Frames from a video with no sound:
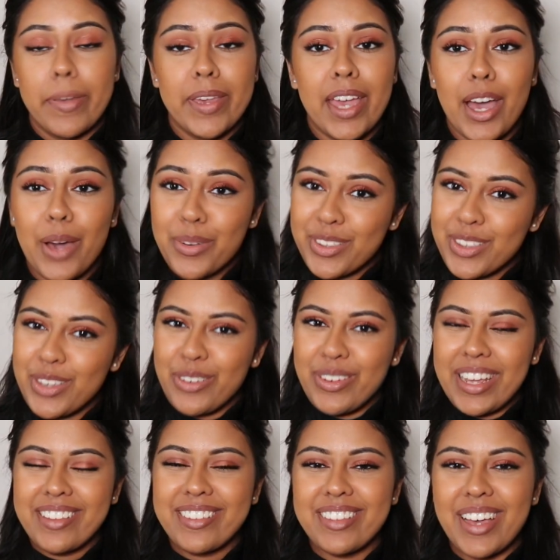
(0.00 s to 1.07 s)
But yeah, I will see you all
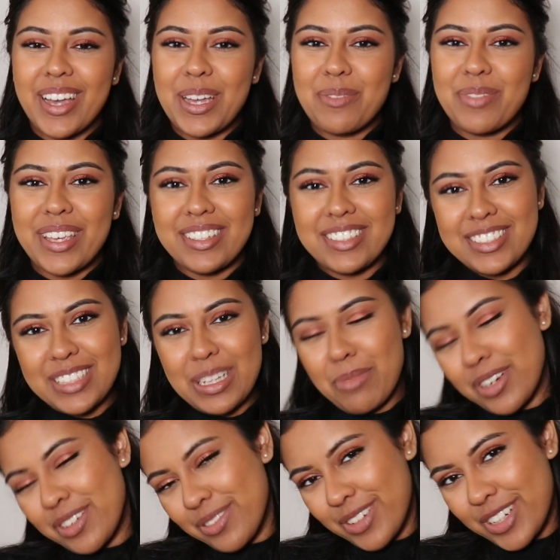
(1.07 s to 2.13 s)
next time. Thank you so
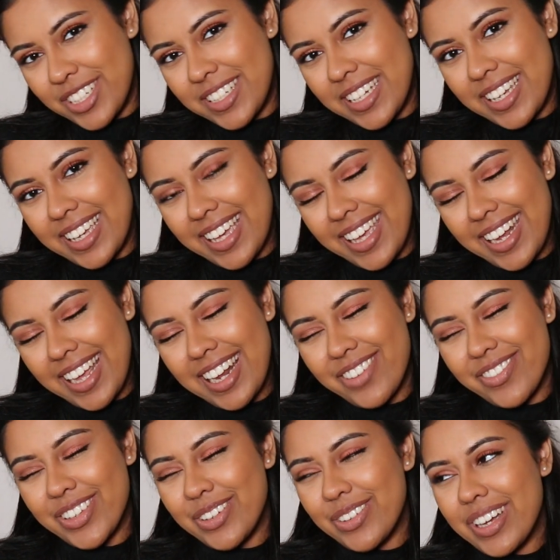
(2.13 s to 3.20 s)
much for watching and I
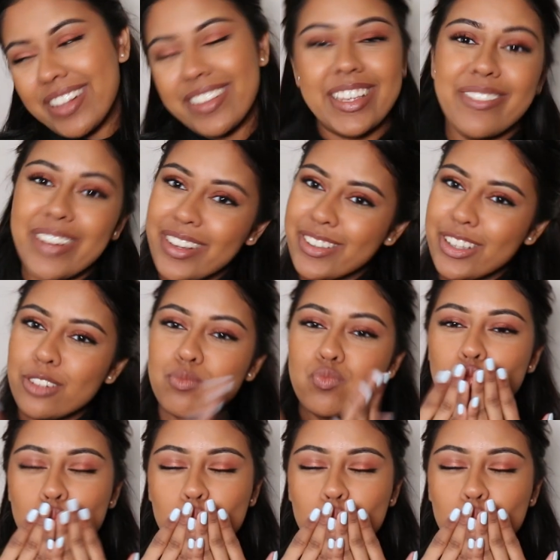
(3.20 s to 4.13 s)
love you all and see you very soon.